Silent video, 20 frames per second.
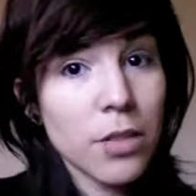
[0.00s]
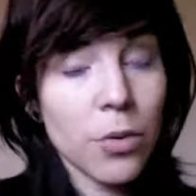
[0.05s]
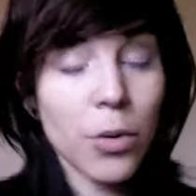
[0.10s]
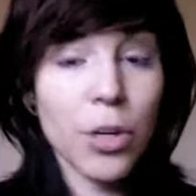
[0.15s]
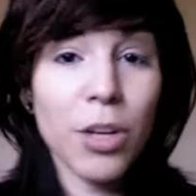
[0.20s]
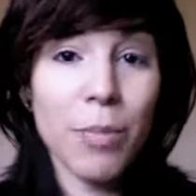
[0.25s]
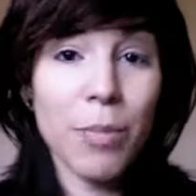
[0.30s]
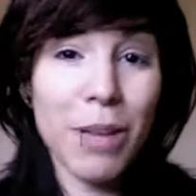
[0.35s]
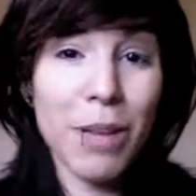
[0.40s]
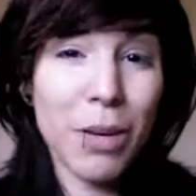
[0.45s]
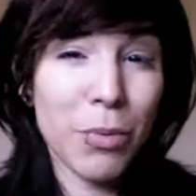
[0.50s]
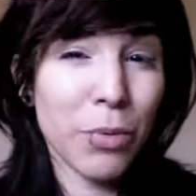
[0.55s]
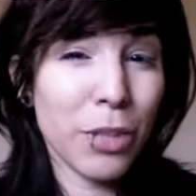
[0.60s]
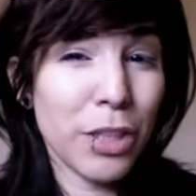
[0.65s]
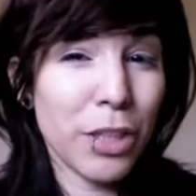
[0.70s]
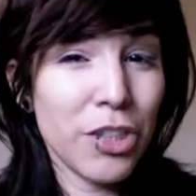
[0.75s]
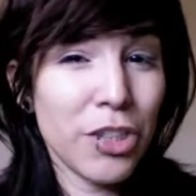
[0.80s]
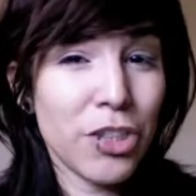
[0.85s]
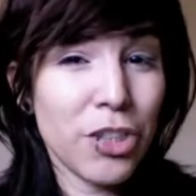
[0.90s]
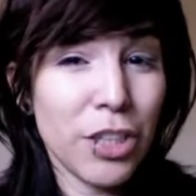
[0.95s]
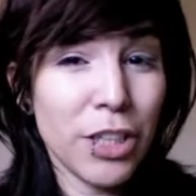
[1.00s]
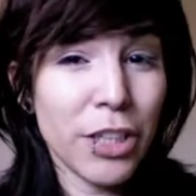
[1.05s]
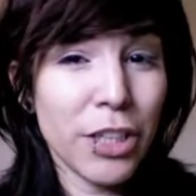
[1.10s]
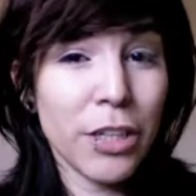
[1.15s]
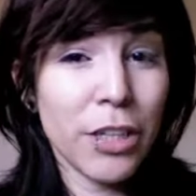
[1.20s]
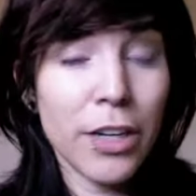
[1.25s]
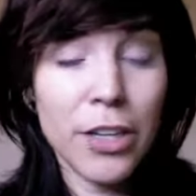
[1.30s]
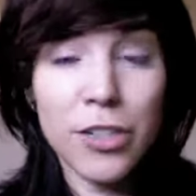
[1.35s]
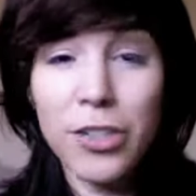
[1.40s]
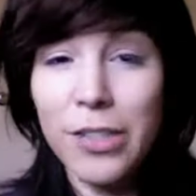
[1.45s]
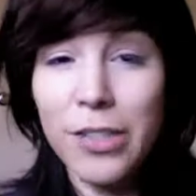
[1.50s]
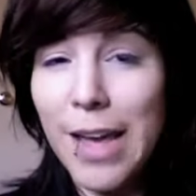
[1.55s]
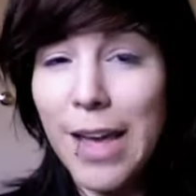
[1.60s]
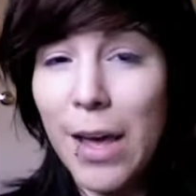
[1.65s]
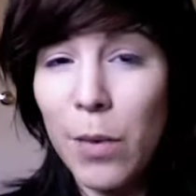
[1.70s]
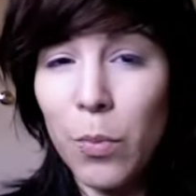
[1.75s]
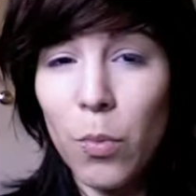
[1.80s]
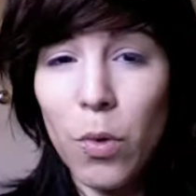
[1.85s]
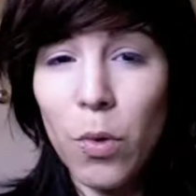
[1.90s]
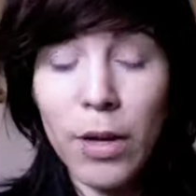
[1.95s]
or you can make it really sheer and just
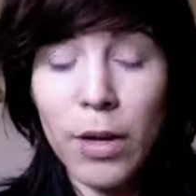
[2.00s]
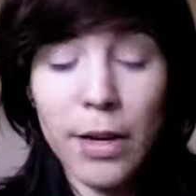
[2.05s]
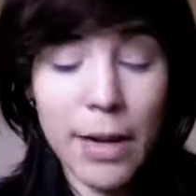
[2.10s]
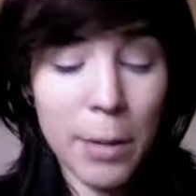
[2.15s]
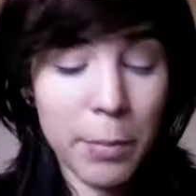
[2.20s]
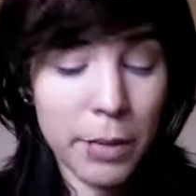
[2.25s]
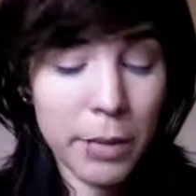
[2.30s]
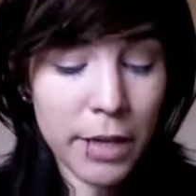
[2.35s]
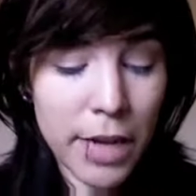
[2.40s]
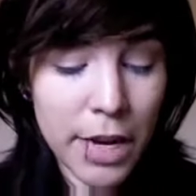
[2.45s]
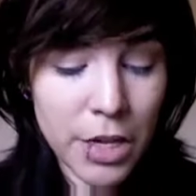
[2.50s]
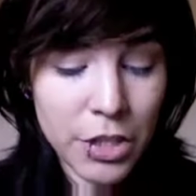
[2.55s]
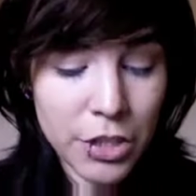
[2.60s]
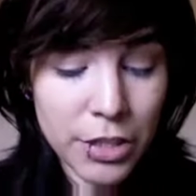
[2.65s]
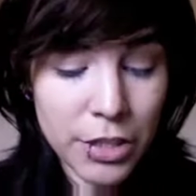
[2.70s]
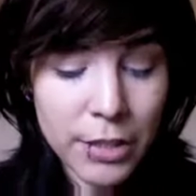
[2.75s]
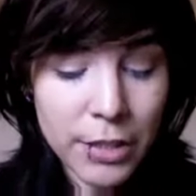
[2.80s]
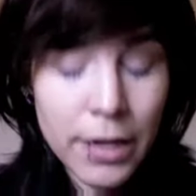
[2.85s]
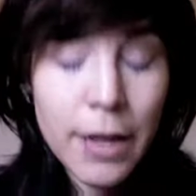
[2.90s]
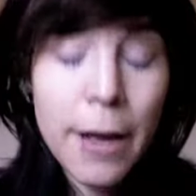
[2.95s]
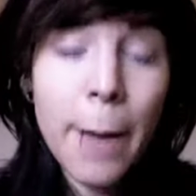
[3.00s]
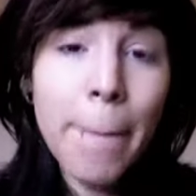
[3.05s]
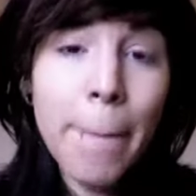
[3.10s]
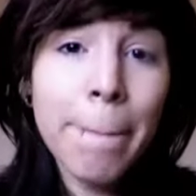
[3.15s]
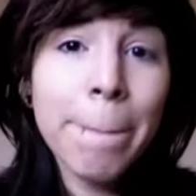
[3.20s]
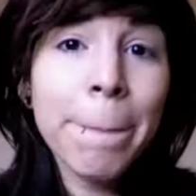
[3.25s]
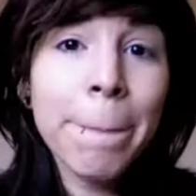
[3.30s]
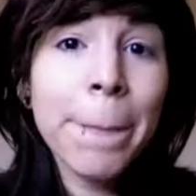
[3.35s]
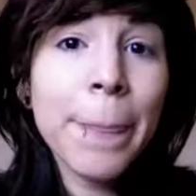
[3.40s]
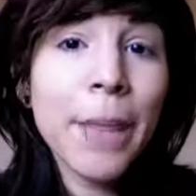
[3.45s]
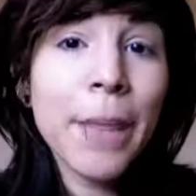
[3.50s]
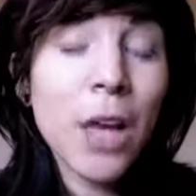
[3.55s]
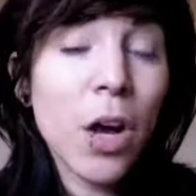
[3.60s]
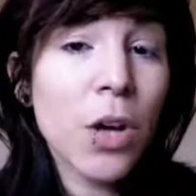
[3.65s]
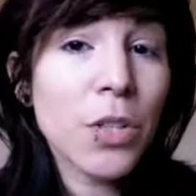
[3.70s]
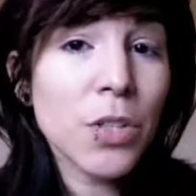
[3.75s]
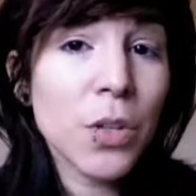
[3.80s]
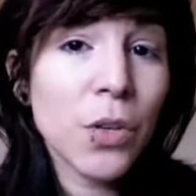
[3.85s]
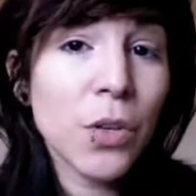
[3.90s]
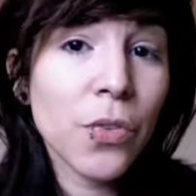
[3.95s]
add one application.
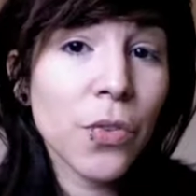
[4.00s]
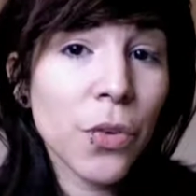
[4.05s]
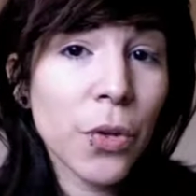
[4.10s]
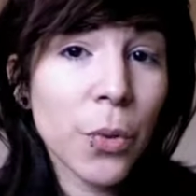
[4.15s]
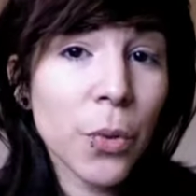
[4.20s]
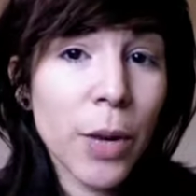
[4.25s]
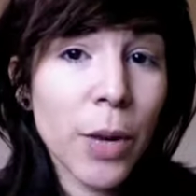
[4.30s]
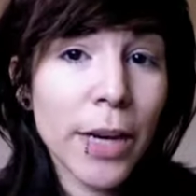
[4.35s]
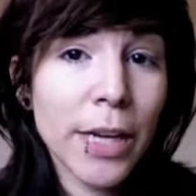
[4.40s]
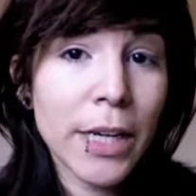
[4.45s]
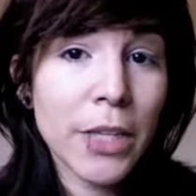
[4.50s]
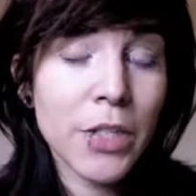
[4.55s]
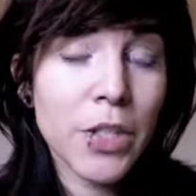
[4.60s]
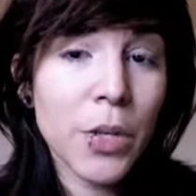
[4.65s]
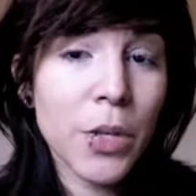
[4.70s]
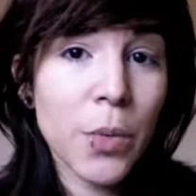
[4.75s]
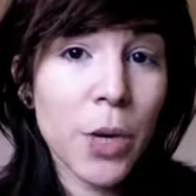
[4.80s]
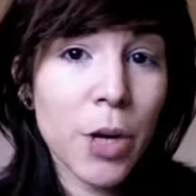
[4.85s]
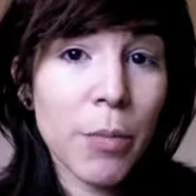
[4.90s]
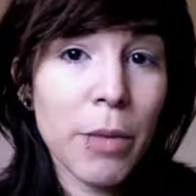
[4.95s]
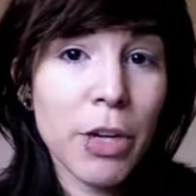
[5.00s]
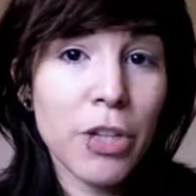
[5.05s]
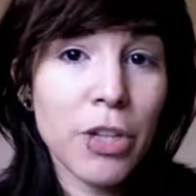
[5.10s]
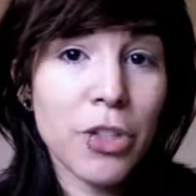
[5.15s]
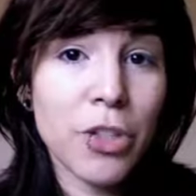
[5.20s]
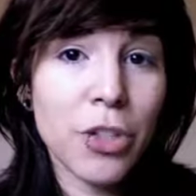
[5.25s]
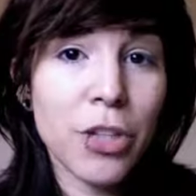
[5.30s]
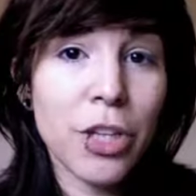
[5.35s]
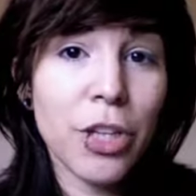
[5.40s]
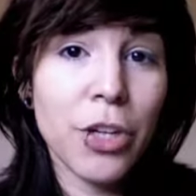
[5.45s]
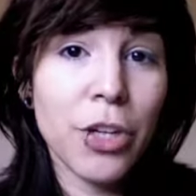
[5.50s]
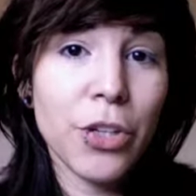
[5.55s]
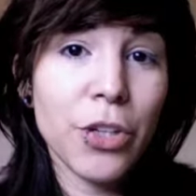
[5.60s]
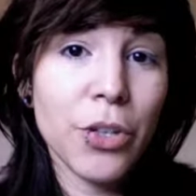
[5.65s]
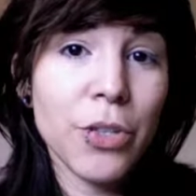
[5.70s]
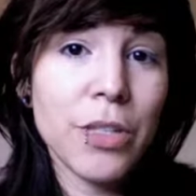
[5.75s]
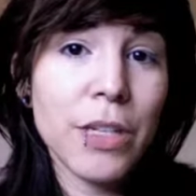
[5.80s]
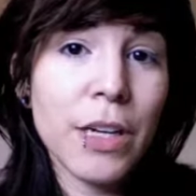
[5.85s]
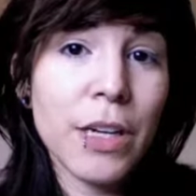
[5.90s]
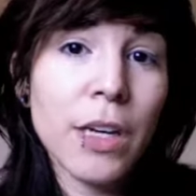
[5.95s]
Also for weddings, you want to make sure that you're
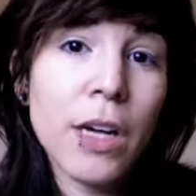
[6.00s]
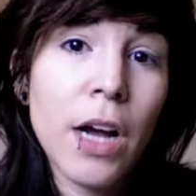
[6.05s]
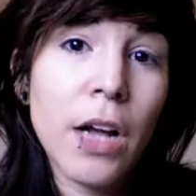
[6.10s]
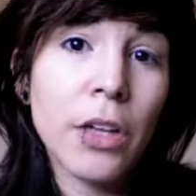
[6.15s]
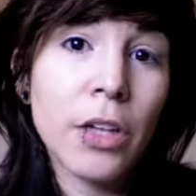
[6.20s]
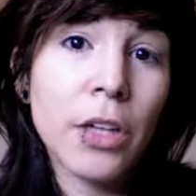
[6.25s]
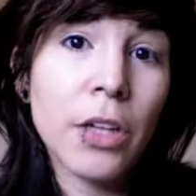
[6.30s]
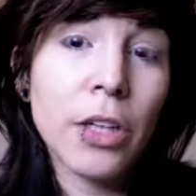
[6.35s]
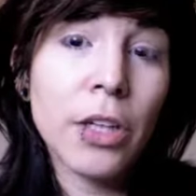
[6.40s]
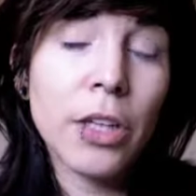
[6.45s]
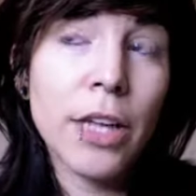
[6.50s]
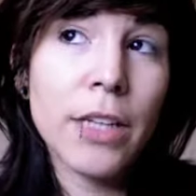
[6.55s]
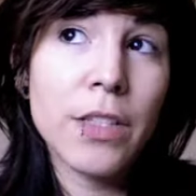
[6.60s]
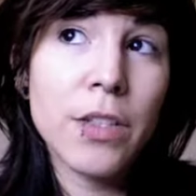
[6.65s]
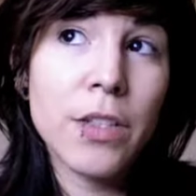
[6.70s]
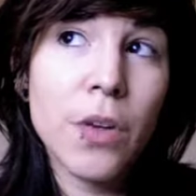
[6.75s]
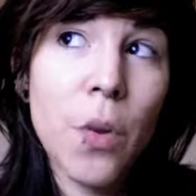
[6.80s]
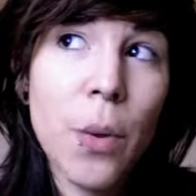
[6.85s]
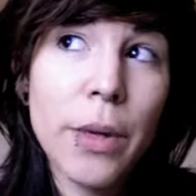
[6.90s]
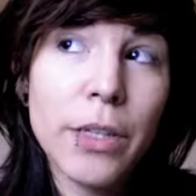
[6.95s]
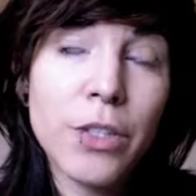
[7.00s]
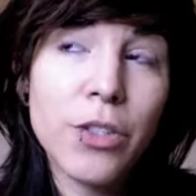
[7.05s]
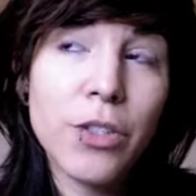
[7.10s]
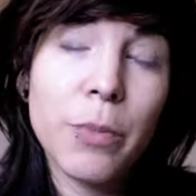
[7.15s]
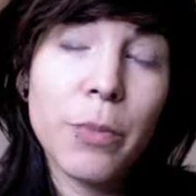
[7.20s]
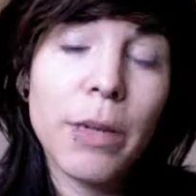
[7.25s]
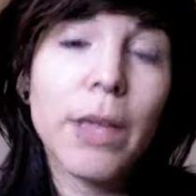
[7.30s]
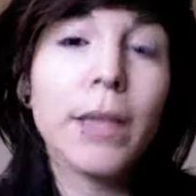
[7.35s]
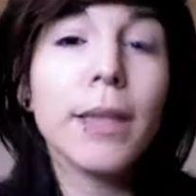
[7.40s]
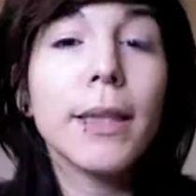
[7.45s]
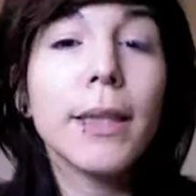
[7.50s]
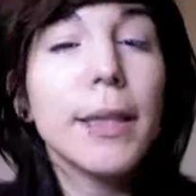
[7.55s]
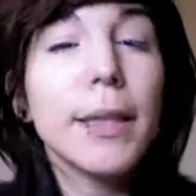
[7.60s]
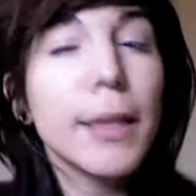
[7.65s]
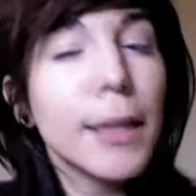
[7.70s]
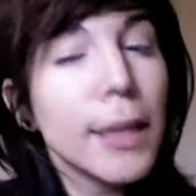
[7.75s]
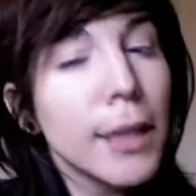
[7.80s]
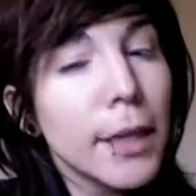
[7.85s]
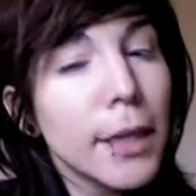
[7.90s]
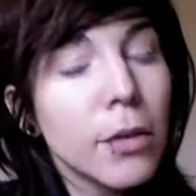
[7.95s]
using a color that's going to be a
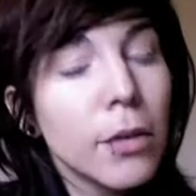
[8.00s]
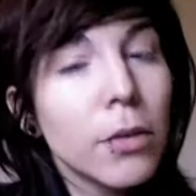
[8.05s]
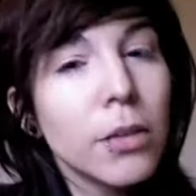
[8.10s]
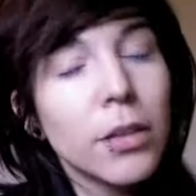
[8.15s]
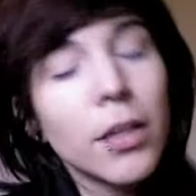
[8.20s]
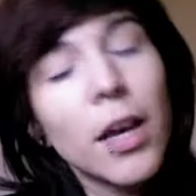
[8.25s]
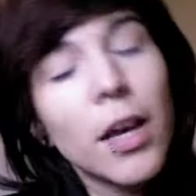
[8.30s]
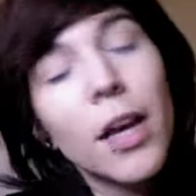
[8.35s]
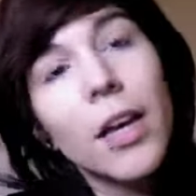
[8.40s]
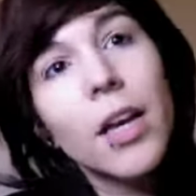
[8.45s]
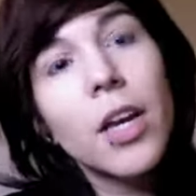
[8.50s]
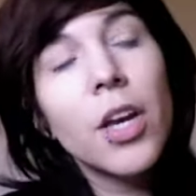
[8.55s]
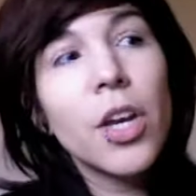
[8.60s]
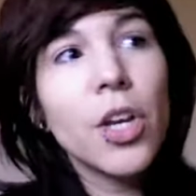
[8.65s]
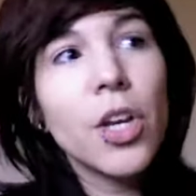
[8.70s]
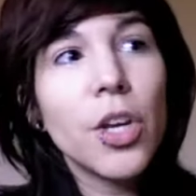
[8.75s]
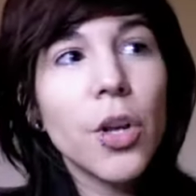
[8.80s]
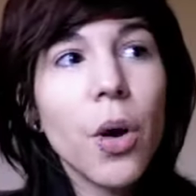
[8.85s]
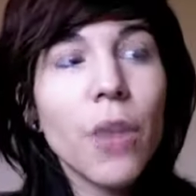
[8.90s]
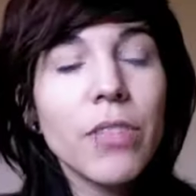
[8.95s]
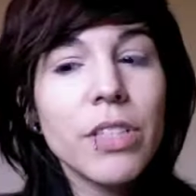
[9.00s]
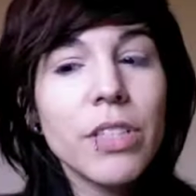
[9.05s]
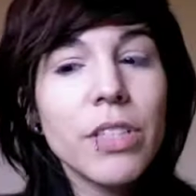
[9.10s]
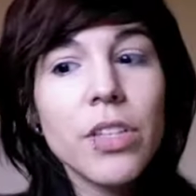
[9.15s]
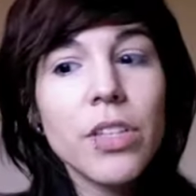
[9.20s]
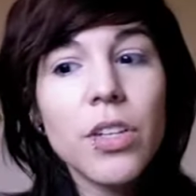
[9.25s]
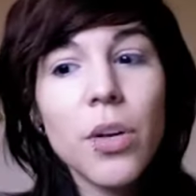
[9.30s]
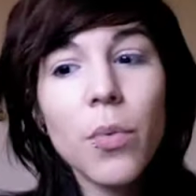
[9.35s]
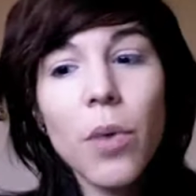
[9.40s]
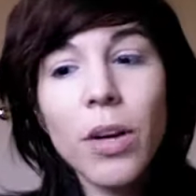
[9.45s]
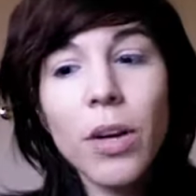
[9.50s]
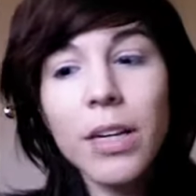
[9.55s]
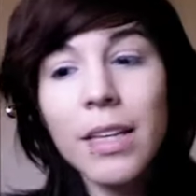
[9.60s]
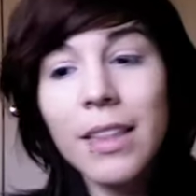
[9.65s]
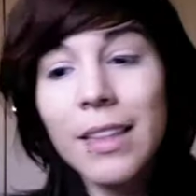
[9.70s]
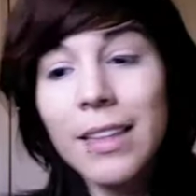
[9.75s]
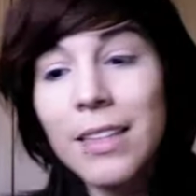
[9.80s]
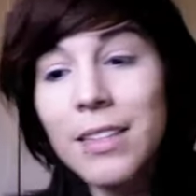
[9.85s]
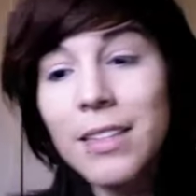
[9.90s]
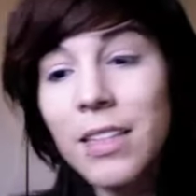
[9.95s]
little, you obviously don't want
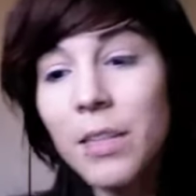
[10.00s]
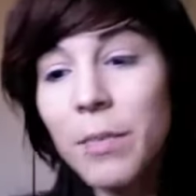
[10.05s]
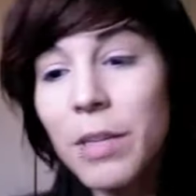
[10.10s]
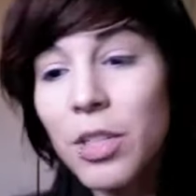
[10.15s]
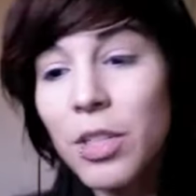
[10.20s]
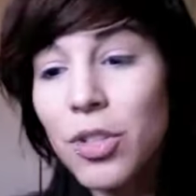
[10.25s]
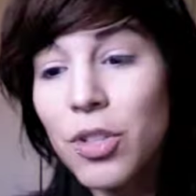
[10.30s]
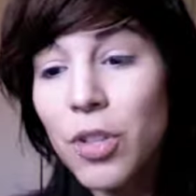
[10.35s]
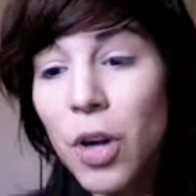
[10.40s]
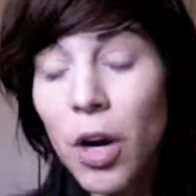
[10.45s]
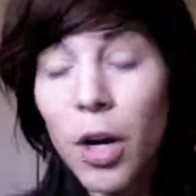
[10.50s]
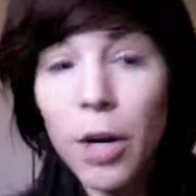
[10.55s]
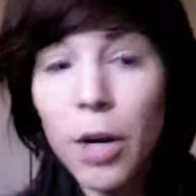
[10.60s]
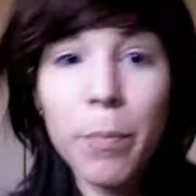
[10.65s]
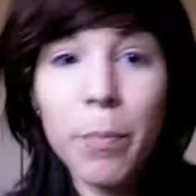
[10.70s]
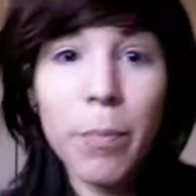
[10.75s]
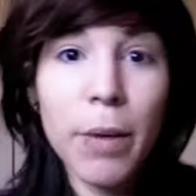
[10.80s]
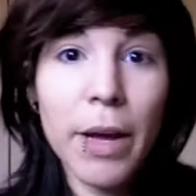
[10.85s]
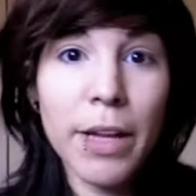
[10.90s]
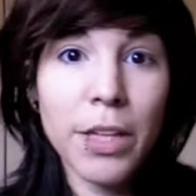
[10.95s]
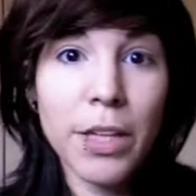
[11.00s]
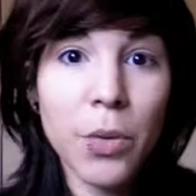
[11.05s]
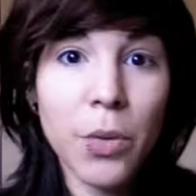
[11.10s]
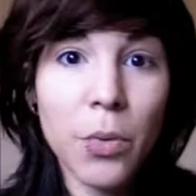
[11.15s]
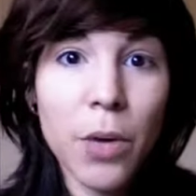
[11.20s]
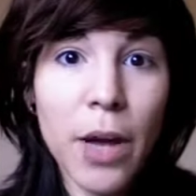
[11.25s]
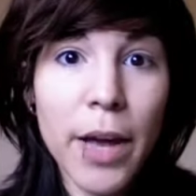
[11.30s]
anything that's going to be dark, but you